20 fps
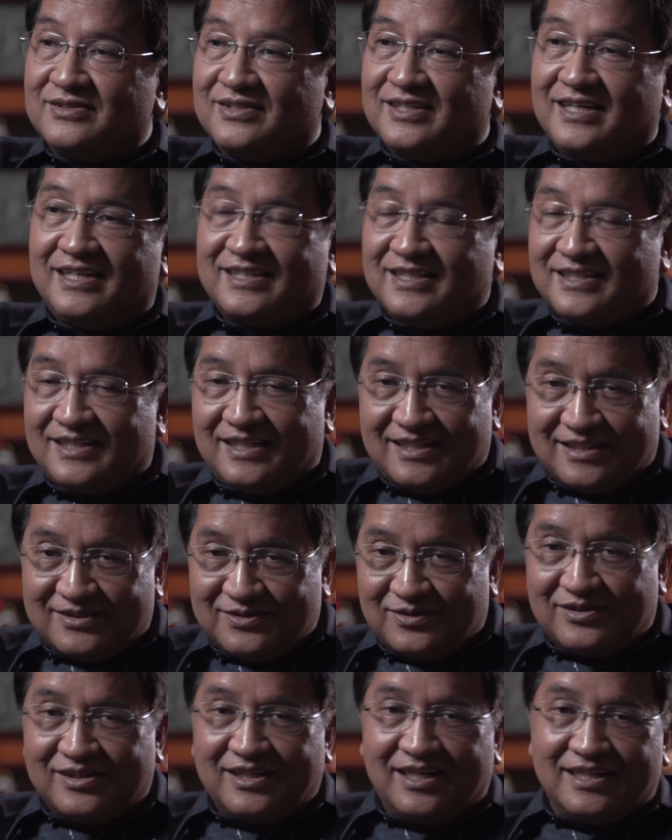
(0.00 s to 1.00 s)
We had a
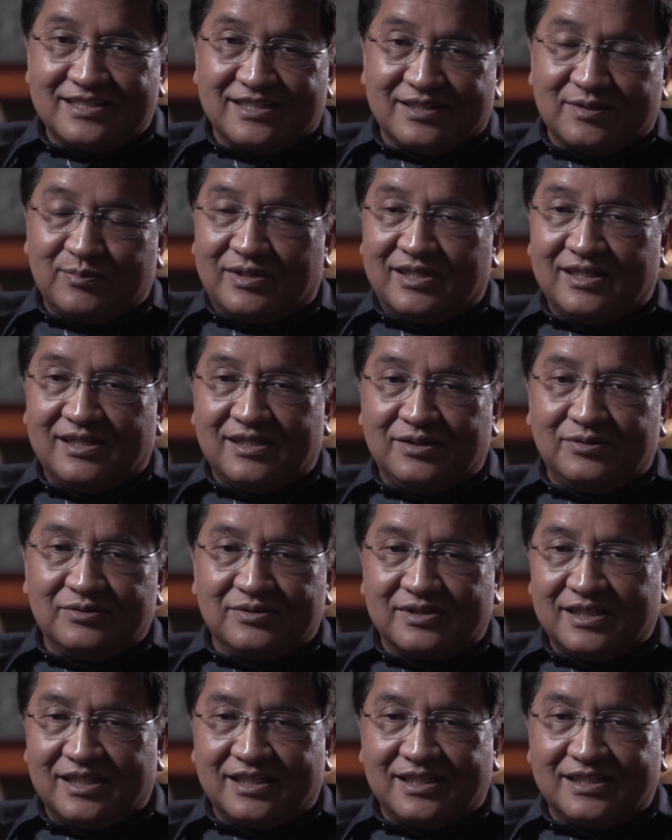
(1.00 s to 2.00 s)
good lunch at Manila
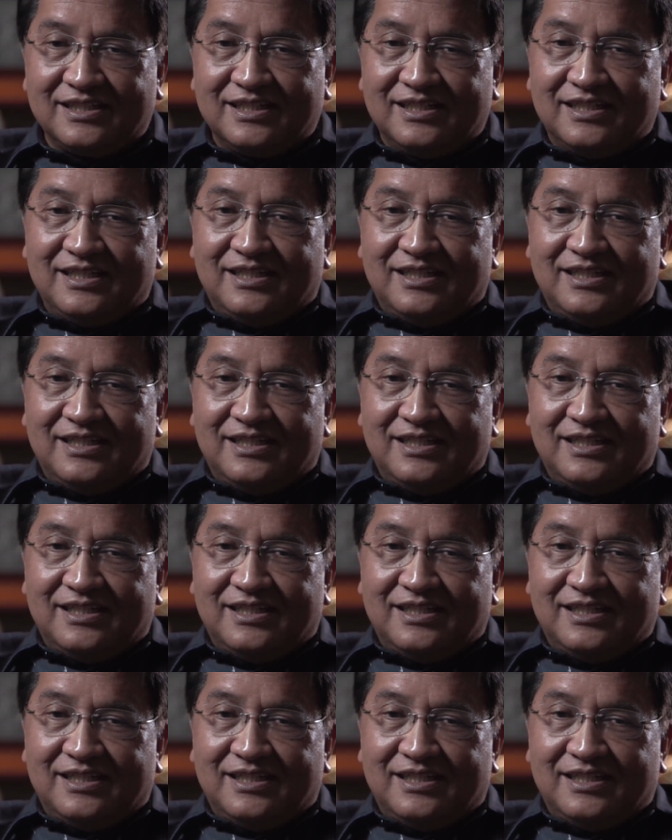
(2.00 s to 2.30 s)
Hotel,